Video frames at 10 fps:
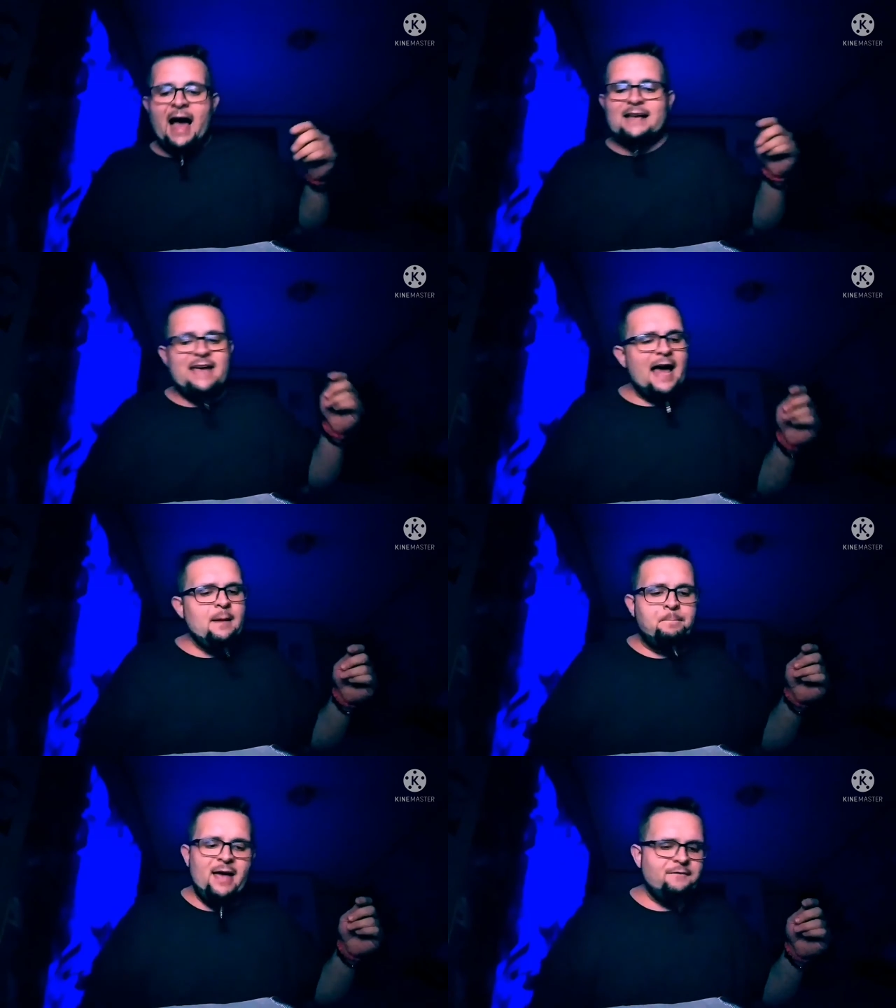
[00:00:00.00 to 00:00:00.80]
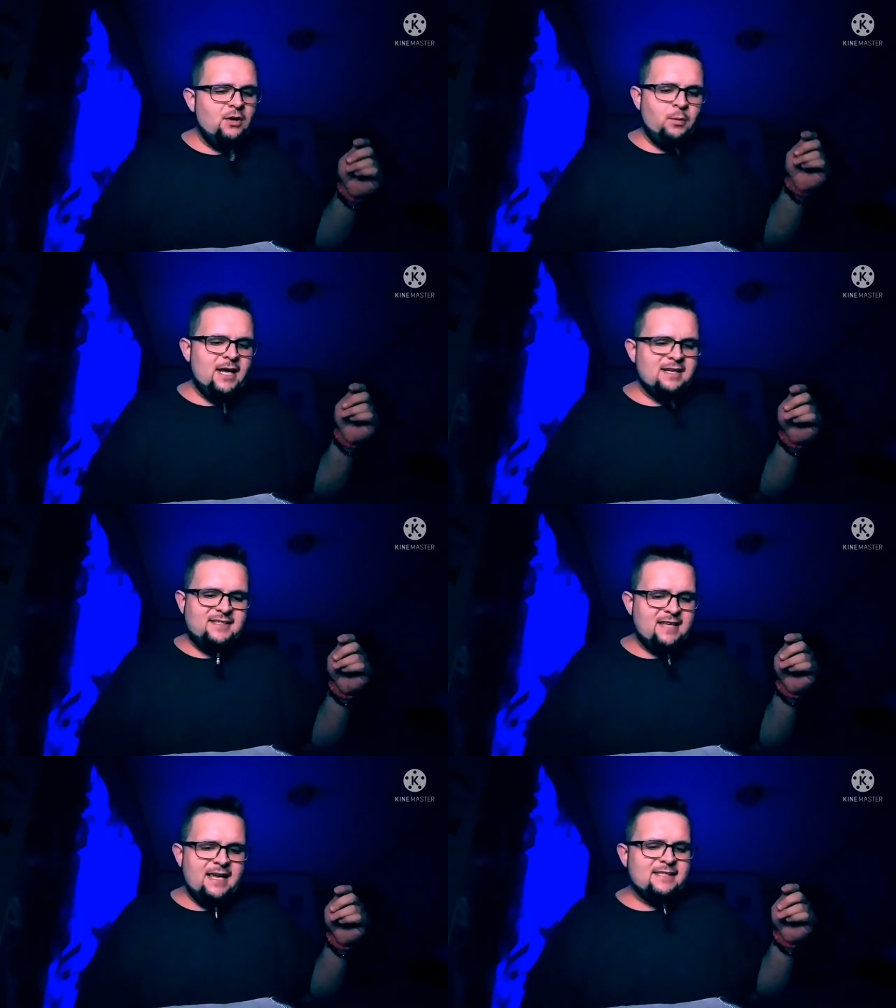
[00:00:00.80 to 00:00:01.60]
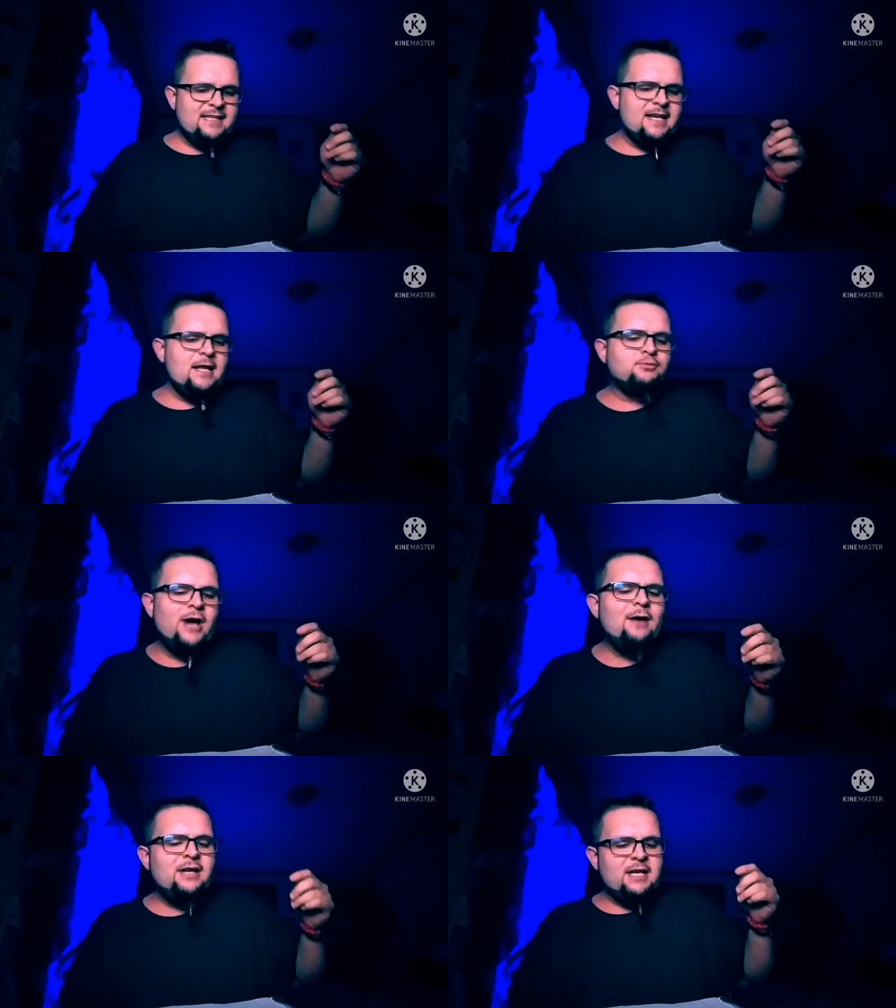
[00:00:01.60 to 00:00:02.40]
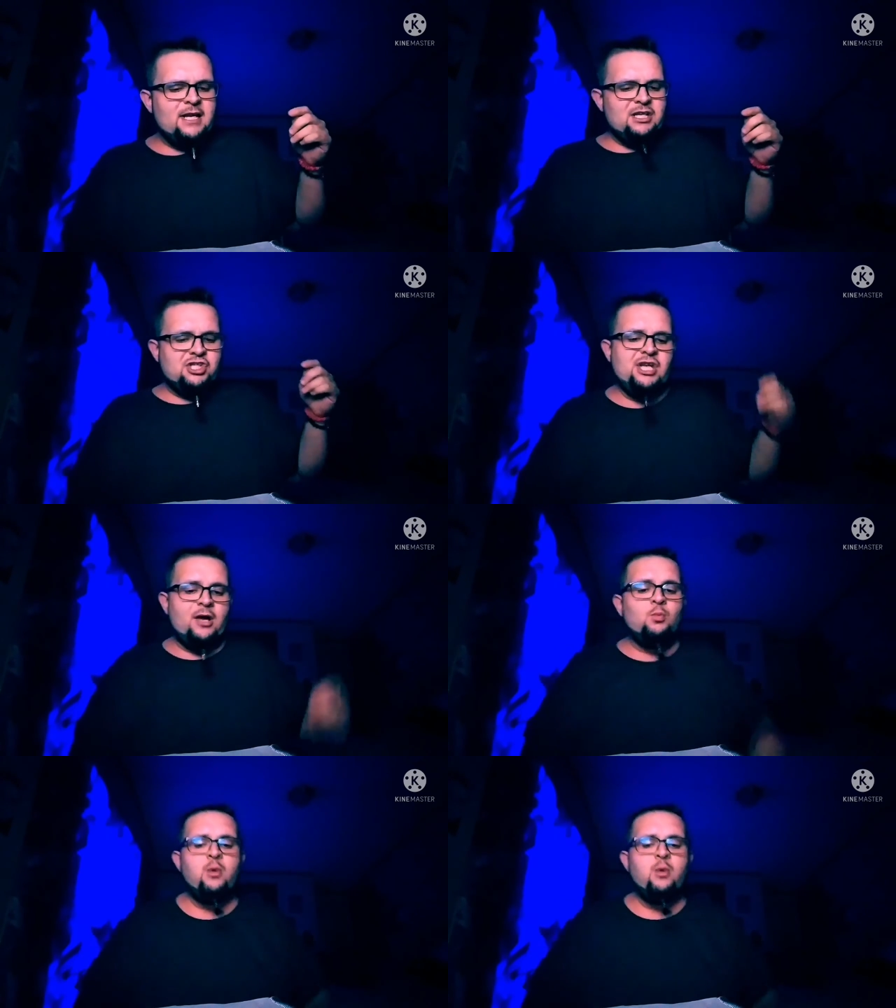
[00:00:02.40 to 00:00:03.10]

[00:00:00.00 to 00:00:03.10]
I got a bevy written of sins, and I'm drowning in this shit.